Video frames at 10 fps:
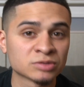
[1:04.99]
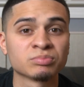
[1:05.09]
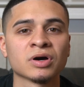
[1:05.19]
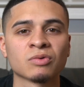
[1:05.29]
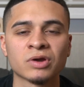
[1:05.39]

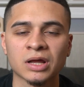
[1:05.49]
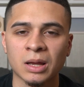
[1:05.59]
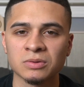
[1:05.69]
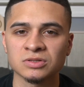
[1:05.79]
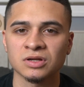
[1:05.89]
But when it
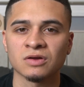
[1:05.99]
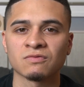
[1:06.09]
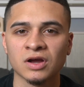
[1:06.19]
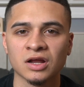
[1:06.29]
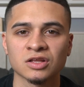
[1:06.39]
comes to the
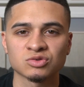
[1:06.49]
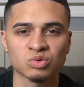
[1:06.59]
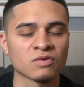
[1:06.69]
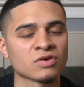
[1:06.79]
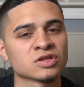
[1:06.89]
regular
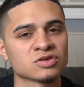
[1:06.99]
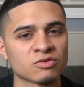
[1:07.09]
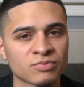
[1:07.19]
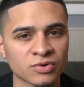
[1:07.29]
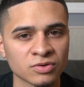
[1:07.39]
12 and the
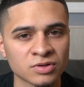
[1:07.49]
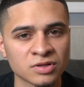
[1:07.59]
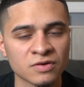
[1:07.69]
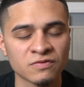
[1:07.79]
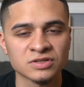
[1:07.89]
12 Pro, the
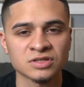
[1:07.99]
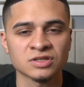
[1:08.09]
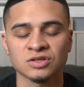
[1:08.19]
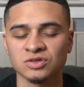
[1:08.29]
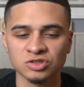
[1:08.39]
differences
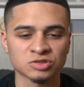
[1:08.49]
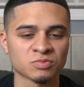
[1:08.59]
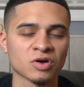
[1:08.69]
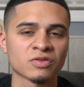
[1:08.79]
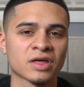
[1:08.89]
are so
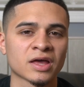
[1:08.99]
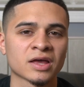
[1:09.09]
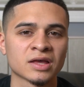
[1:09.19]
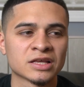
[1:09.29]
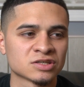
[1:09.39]
small
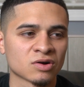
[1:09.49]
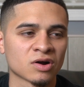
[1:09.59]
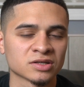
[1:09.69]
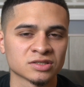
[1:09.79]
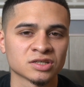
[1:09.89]
that it's so
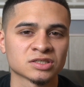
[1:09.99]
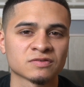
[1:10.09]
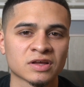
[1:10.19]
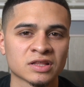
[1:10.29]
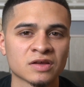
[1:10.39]
hard to
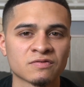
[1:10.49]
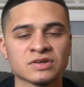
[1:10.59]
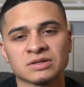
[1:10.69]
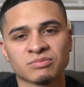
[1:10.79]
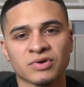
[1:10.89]
justify the
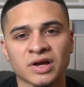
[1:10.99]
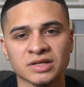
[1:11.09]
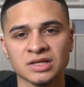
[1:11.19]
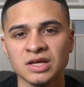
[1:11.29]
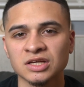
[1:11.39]
difference in
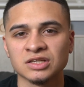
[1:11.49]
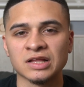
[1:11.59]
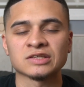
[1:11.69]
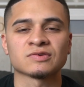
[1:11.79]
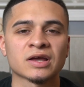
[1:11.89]
price. So
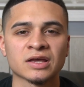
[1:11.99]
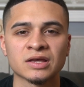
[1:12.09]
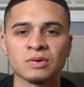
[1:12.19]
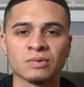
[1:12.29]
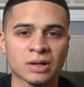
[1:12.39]
that's why
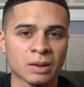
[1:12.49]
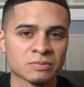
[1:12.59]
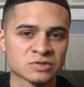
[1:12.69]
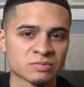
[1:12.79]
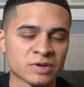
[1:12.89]
when it
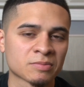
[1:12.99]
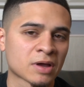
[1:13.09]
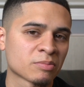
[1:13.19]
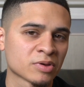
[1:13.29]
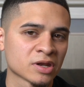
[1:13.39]
comes to me, in
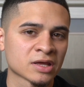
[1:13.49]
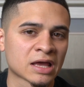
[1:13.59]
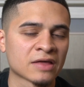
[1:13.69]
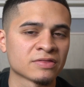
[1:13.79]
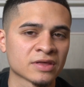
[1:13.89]
my opinion,
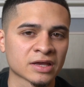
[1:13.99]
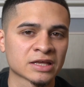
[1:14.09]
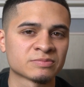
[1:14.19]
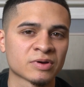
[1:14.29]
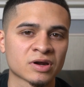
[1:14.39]
I think
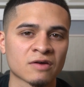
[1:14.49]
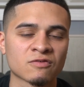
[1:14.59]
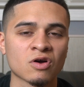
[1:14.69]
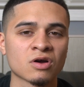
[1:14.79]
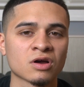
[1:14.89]
it's better off
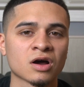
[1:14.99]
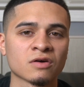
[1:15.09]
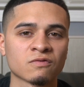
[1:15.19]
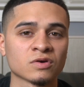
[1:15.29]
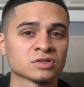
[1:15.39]
going
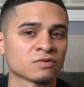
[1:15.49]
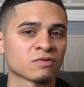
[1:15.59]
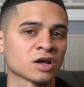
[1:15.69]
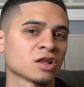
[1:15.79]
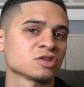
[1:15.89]
off with the
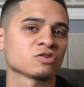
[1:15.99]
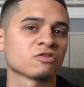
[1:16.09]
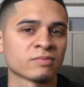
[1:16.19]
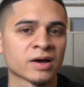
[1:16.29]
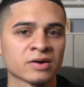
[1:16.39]
regular
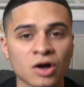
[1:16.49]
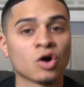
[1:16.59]
12 model.